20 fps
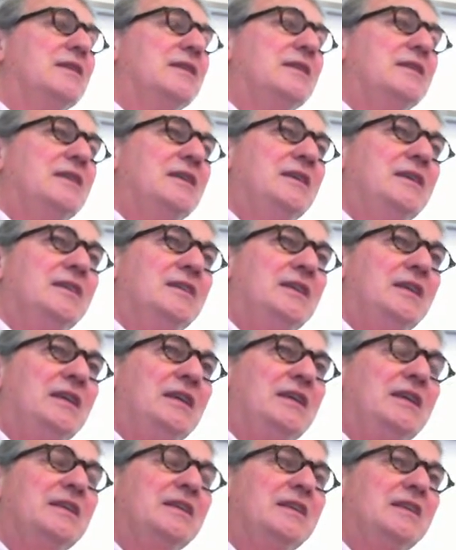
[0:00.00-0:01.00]

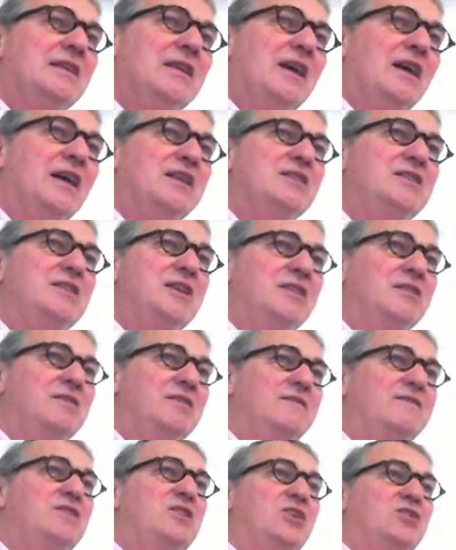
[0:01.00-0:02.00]
the idea
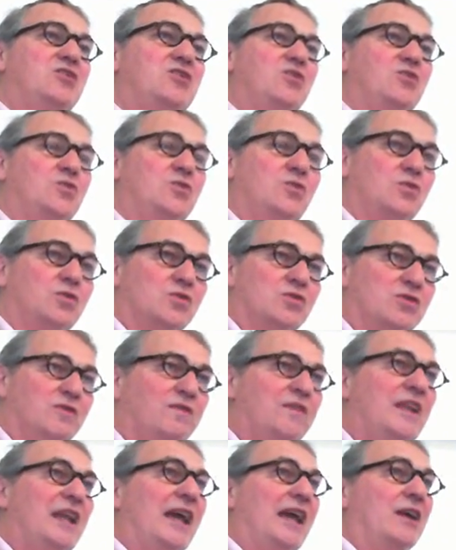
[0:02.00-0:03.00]
of discourse,
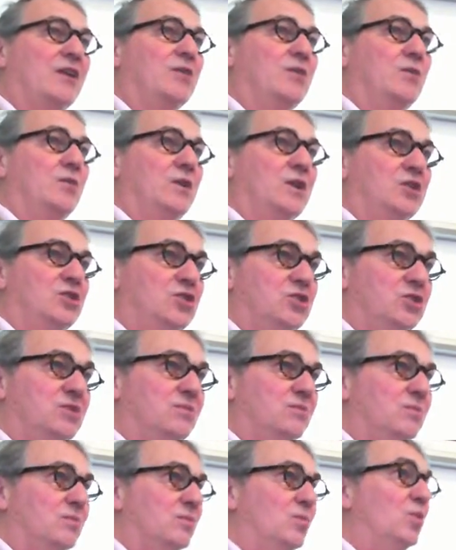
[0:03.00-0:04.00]
of language,
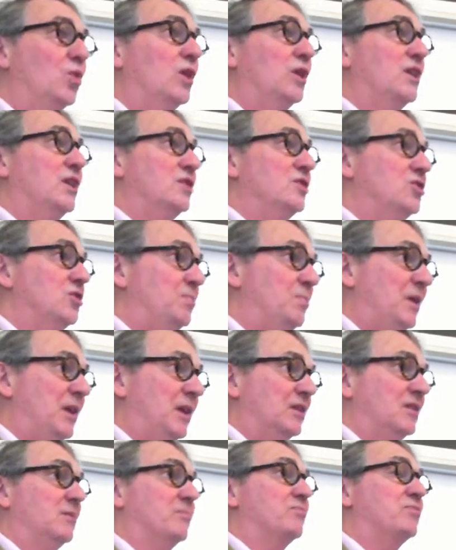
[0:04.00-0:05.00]
words
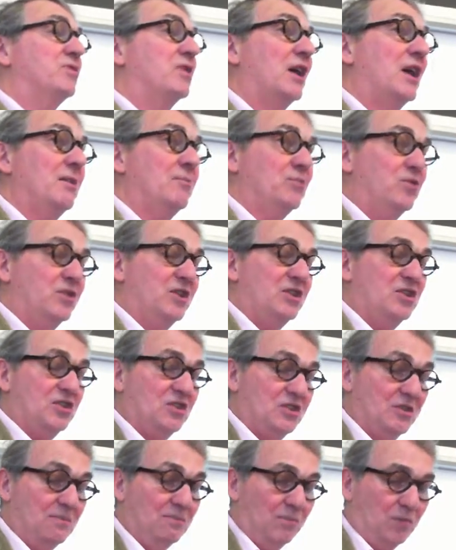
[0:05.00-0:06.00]
being the primary
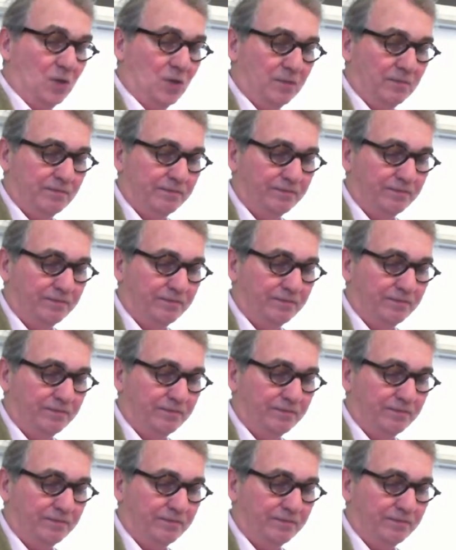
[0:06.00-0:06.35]
symbol.